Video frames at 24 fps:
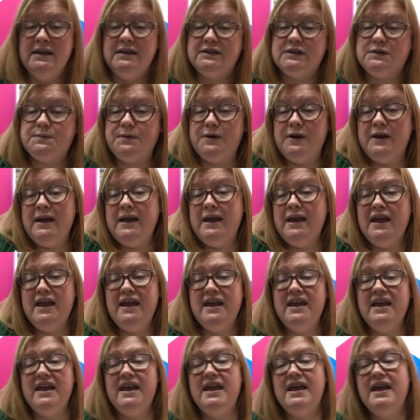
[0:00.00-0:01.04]

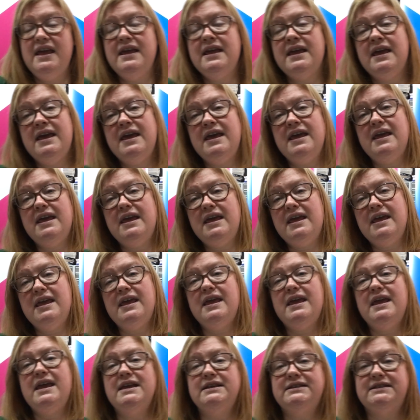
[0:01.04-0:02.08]
spring
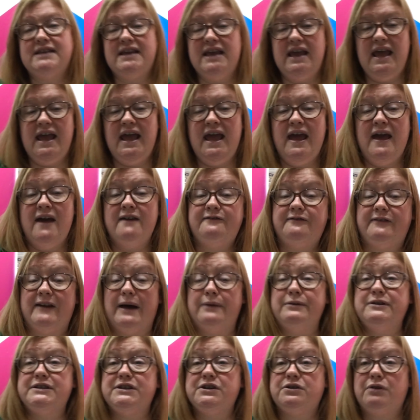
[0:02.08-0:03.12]
is here.
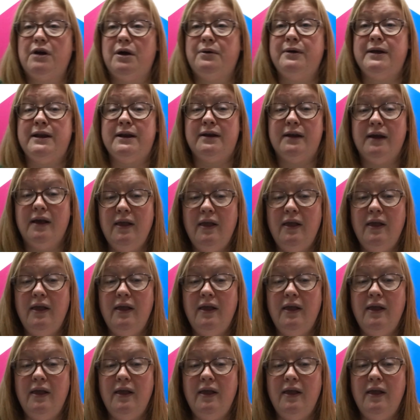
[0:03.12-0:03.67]
Flowers are growing.